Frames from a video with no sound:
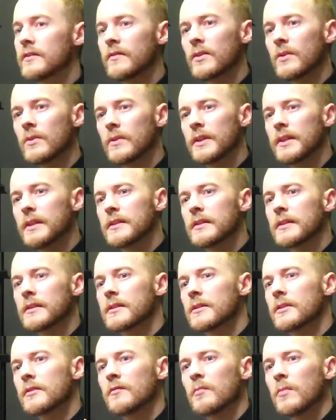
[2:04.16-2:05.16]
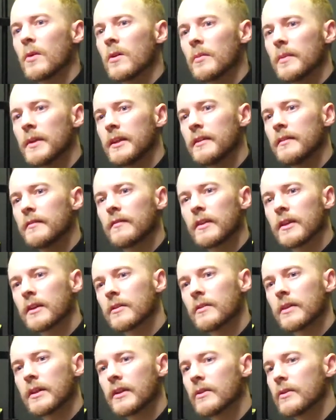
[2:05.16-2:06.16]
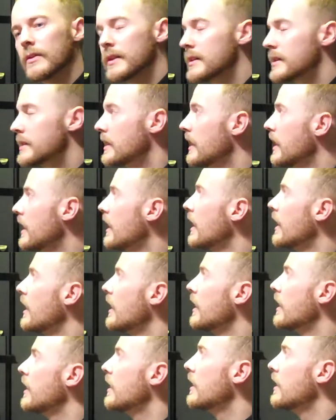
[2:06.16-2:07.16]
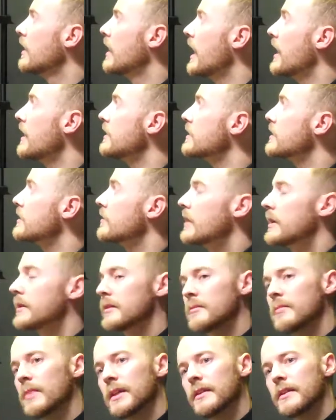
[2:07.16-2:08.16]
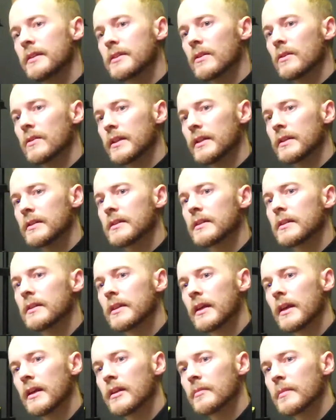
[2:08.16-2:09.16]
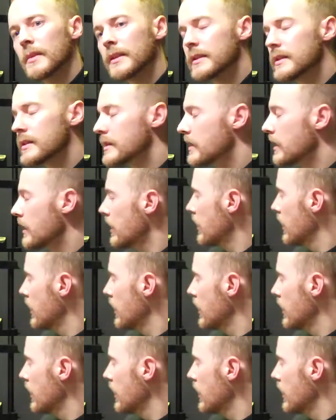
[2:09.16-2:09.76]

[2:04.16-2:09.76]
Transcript: of noise, this sort of blobby, flickering noise, and it's surrounded by these oriented elements.